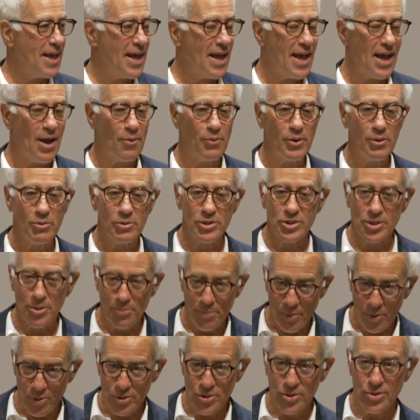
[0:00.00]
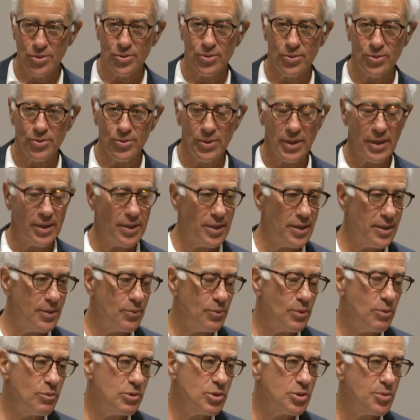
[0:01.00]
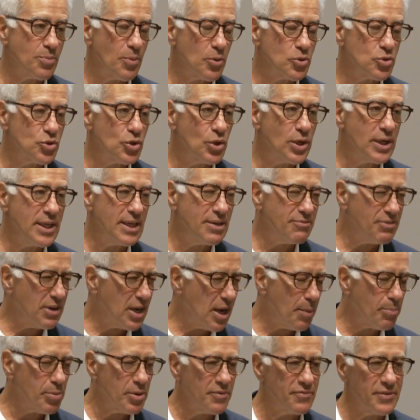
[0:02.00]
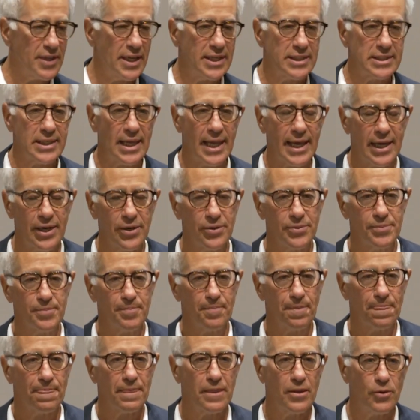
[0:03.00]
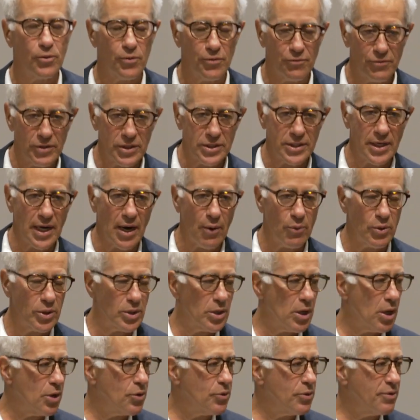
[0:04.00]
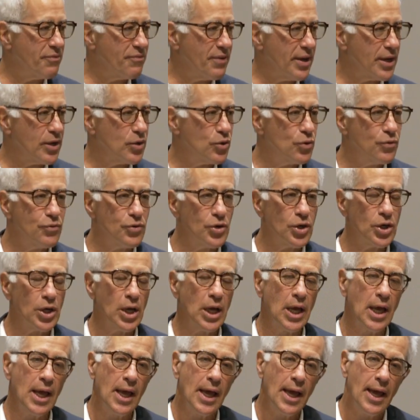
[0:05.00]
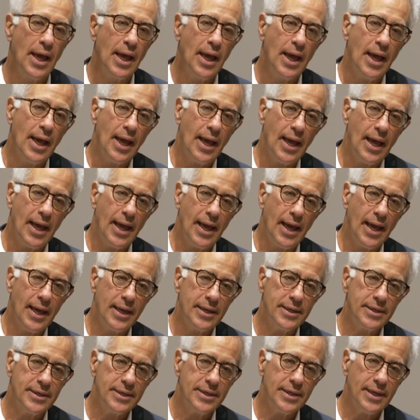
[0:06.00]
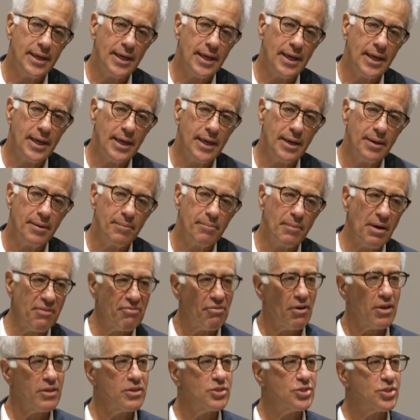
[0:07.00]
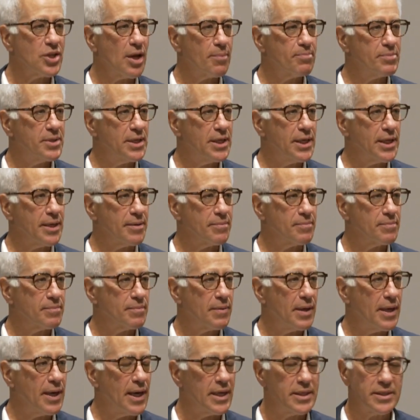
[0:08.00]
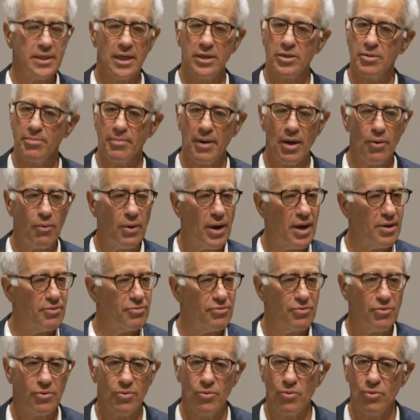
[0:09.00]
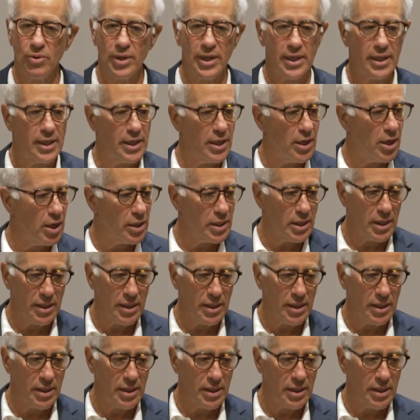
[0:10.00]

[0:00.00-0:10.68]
And we were supposed to leave a couple of days later to visit our daughter in Vancouver. And my father stopped eating. And I said to my wife, we cannot